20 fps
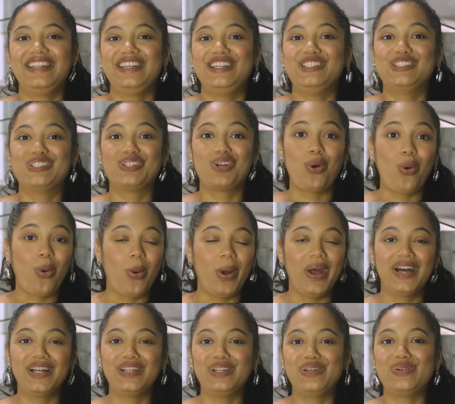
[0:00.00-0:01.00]
these
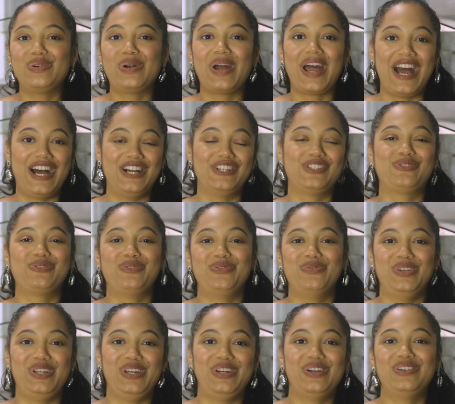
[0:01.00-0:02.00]
quick little casual
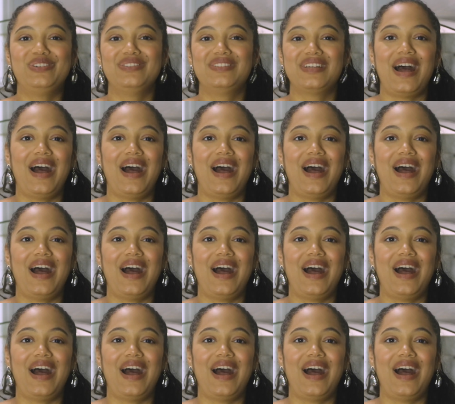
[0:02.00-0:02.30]
videos.